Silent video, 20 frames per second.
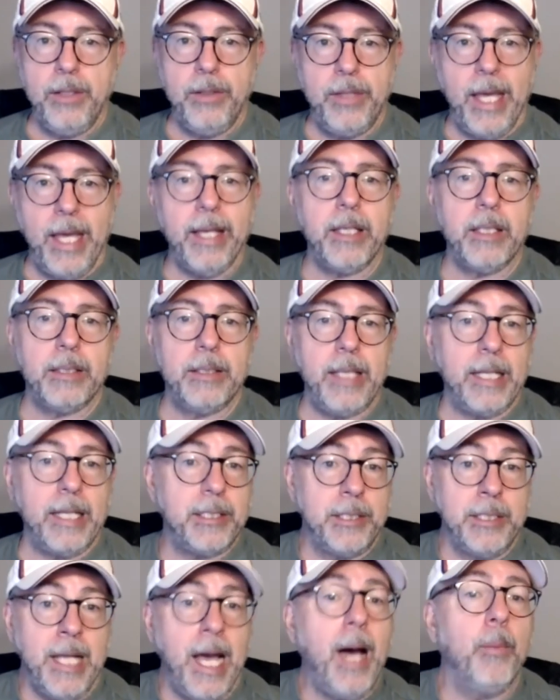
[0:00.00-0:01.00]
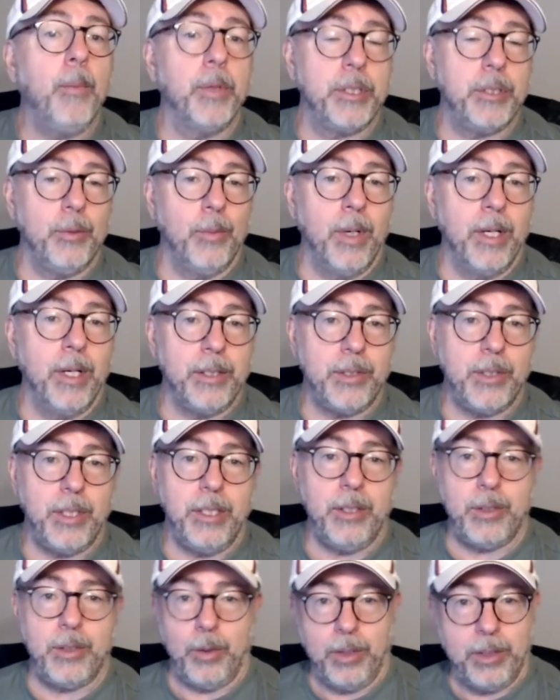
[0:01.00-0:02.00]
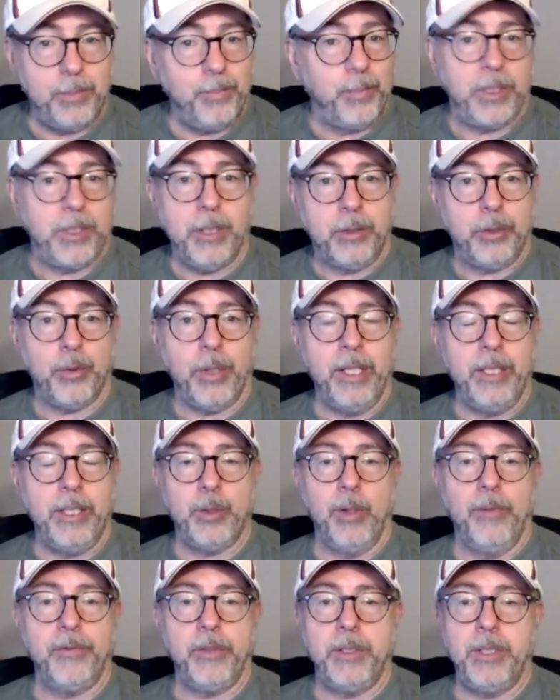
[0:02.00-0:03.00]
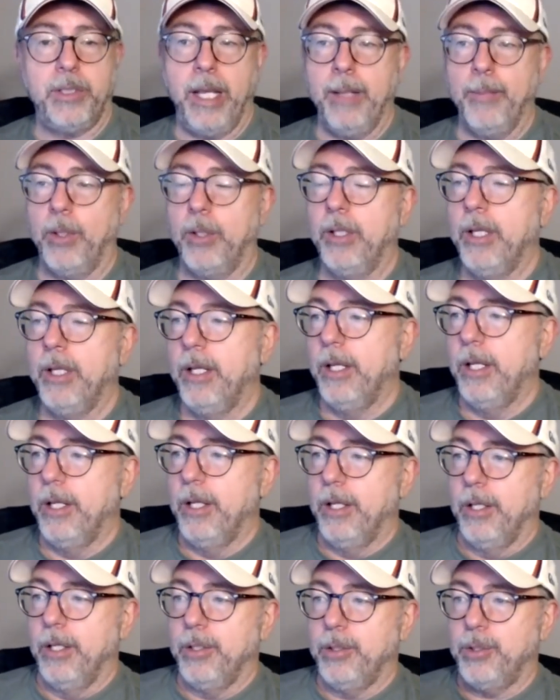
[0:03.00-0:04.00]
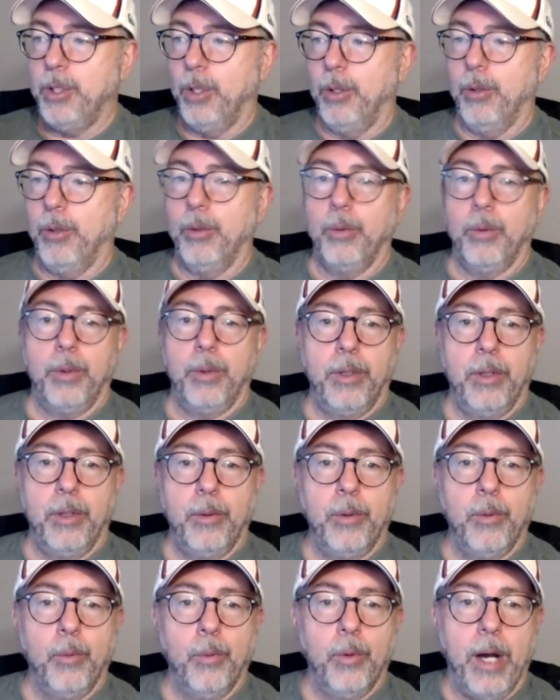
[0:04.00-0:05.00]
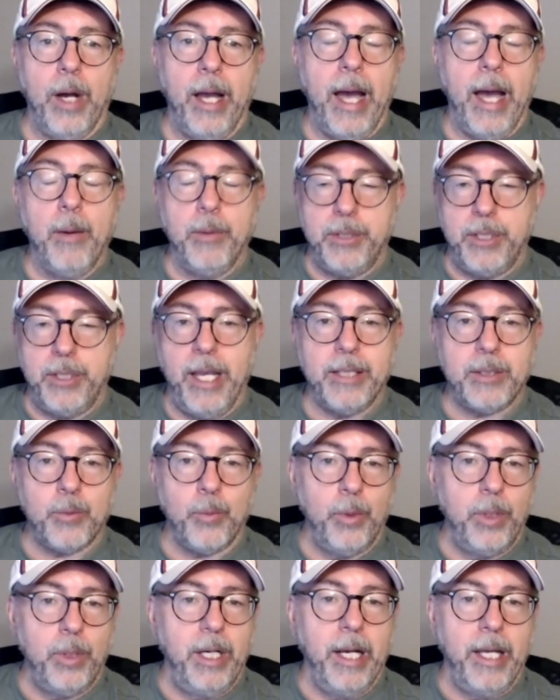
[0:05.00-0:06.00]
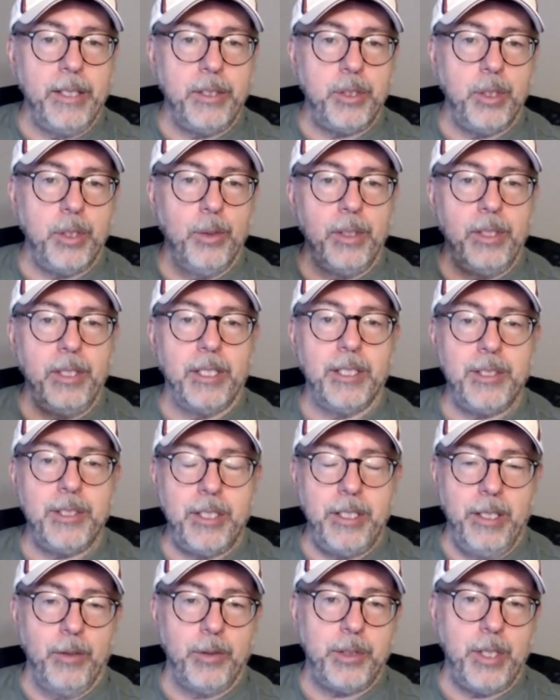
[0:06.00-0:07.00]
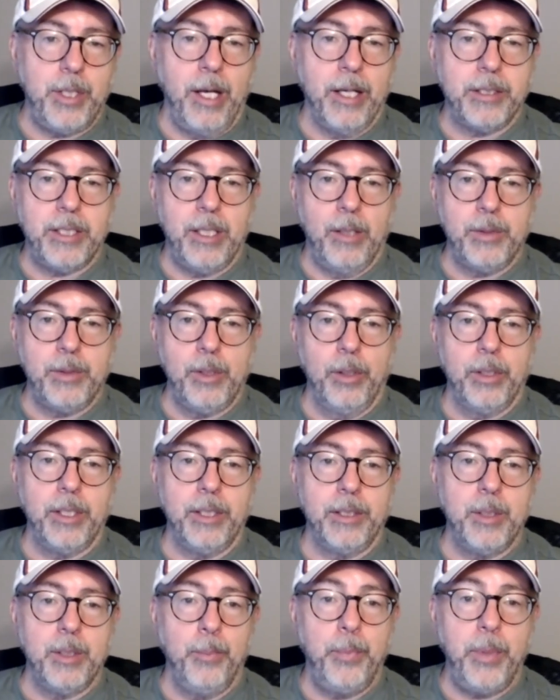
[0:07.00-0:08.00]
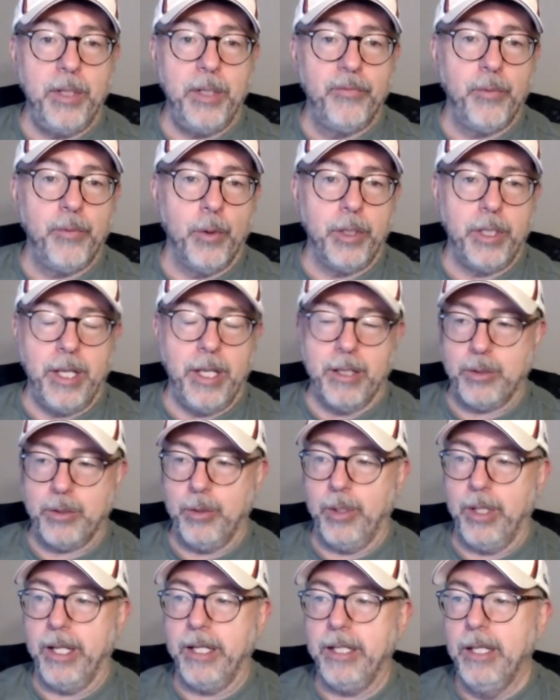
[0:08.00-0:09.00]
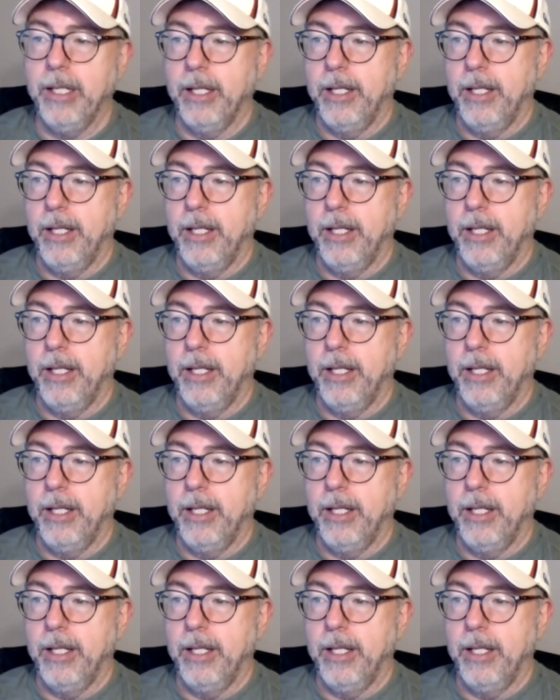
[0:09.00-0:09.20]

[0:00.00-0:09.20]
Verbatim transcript: that that's not what you want to see, so the, the trade's off the table. So I was asked, what did I do in the casino stocks that I was looking to bid for yesterday?